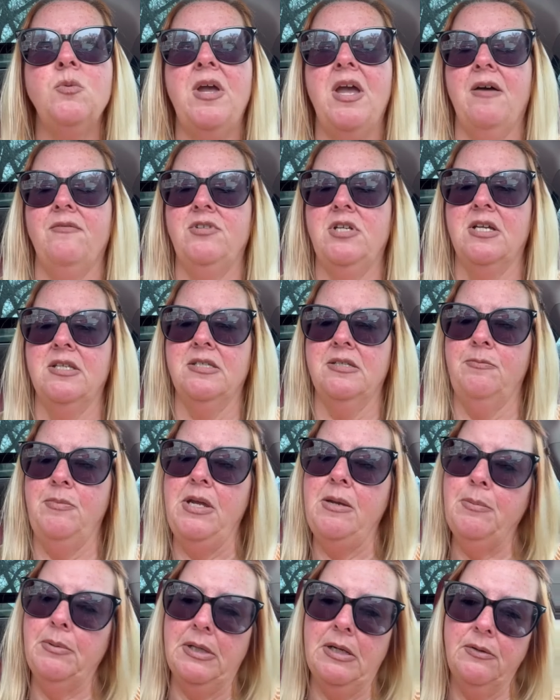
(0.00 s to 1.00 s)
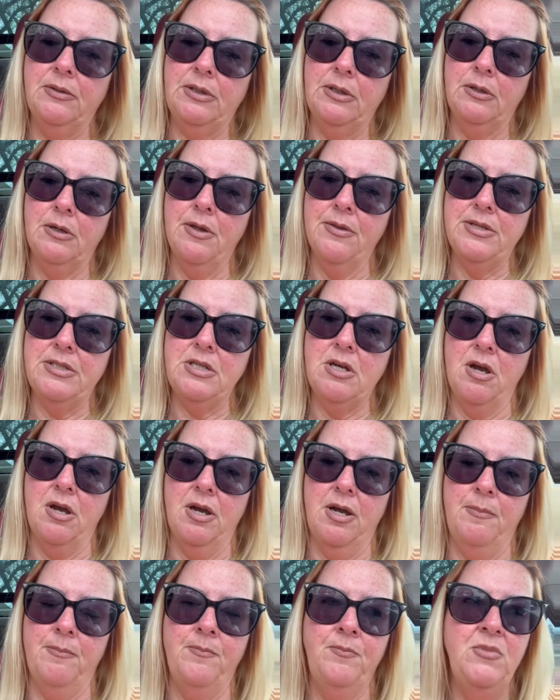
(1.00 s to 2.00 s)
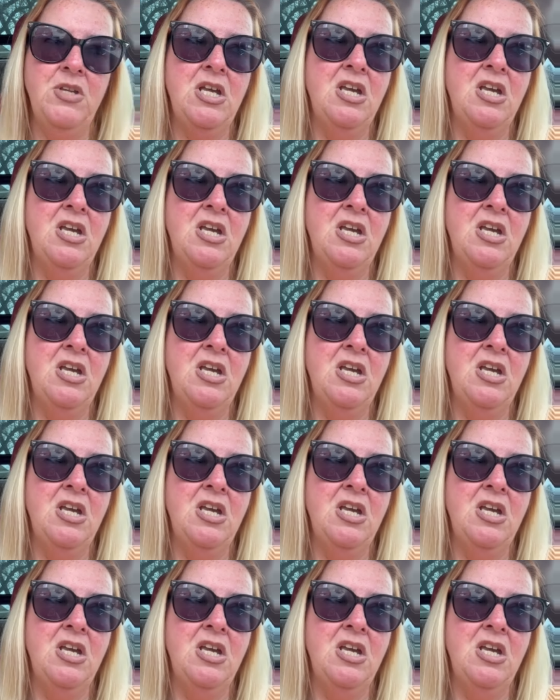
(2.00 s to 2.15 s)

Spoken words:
We have tons of people out there all the time.